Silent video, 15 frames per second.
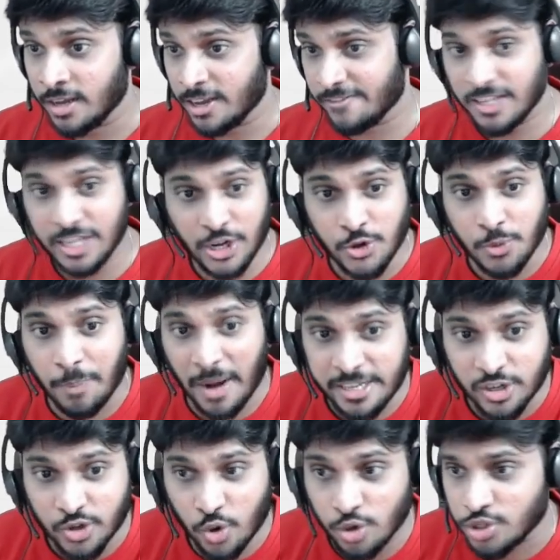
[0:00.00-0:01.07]
Whether you buy
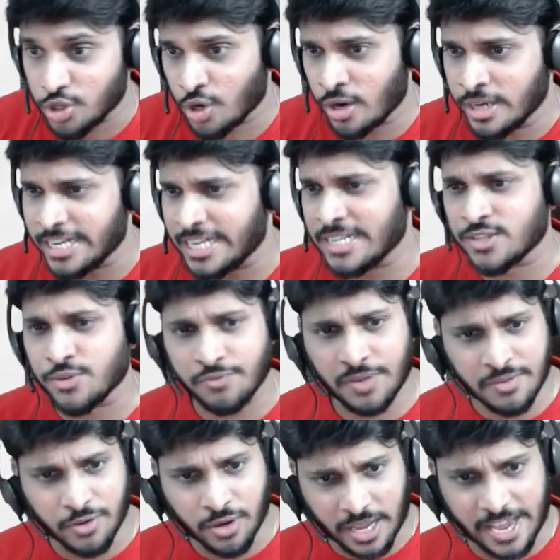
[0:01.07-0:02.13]
the course or not, it is
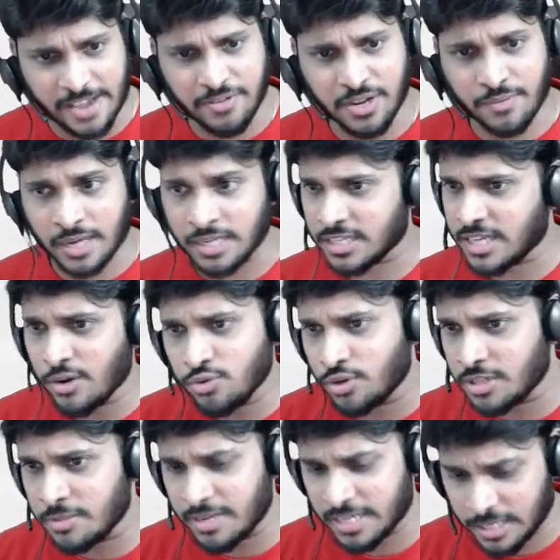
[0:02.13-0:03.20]
free for everyone.
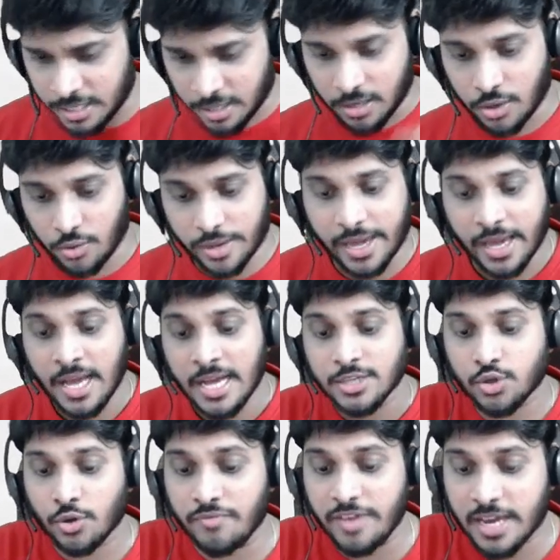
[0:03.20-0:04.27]
Download the material. Okay,
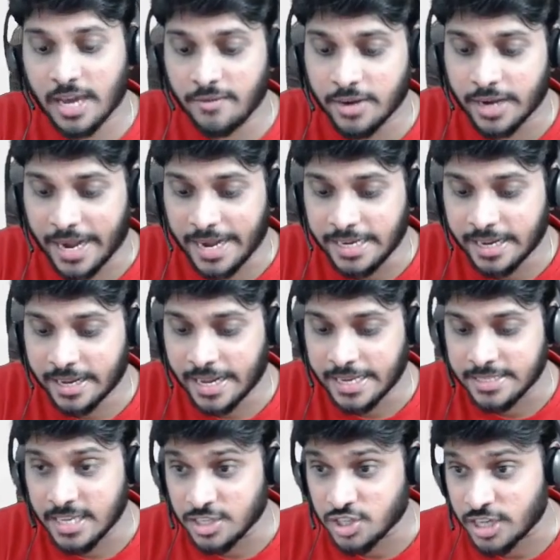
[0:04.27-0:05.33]
so we cover entire
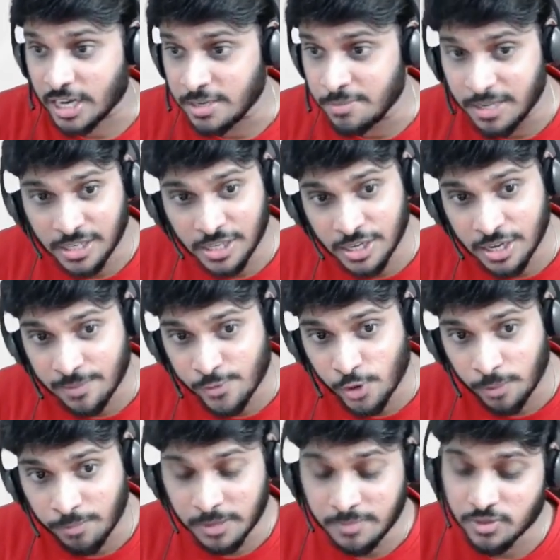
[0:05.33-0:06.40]
ICAI study material
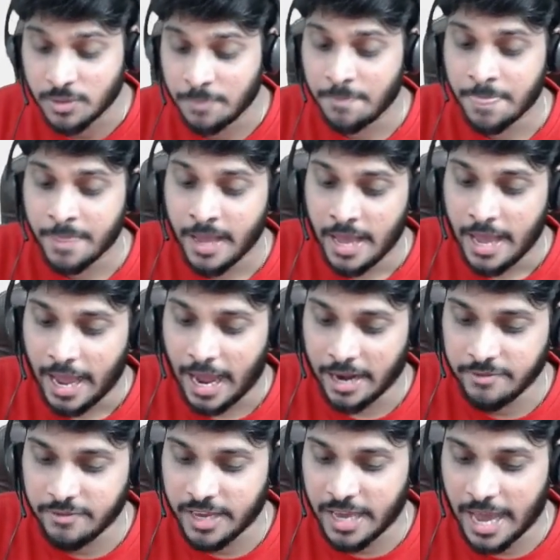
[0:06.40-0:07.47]
problems,
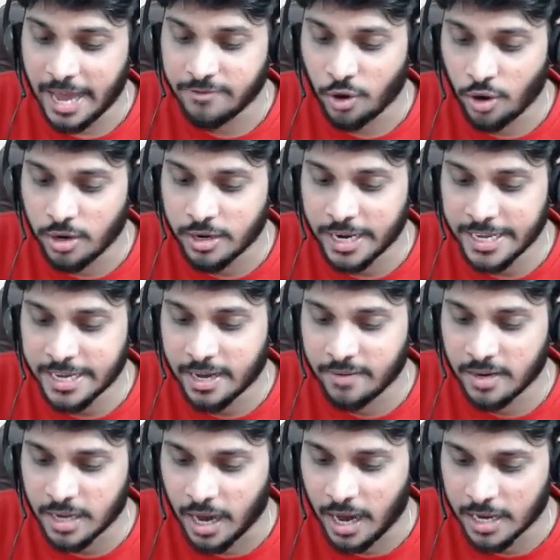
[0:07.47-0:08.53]
and we have already
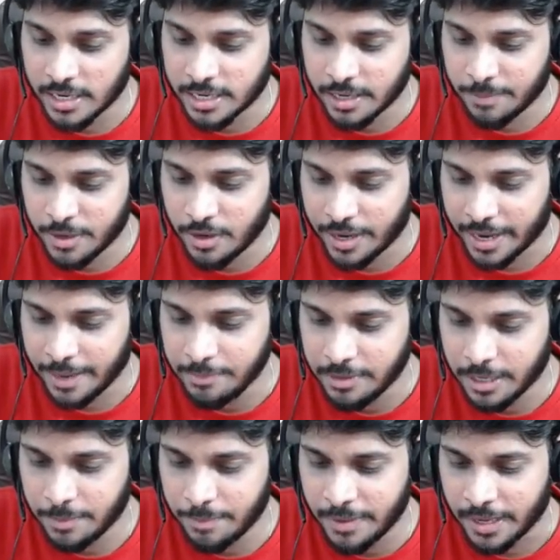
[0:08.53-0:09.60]
covered RTP or
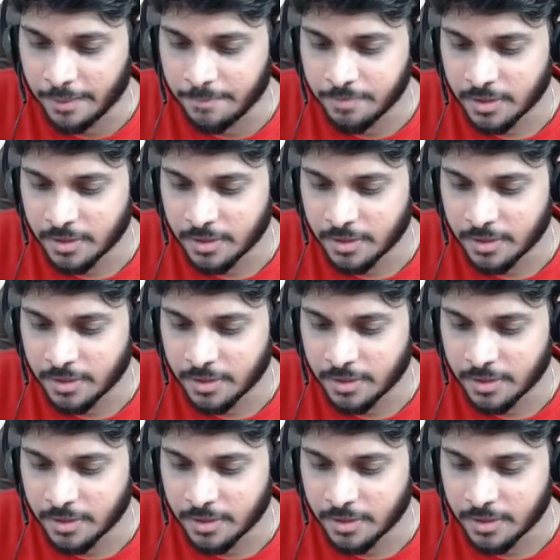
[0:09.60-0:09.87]
MTP,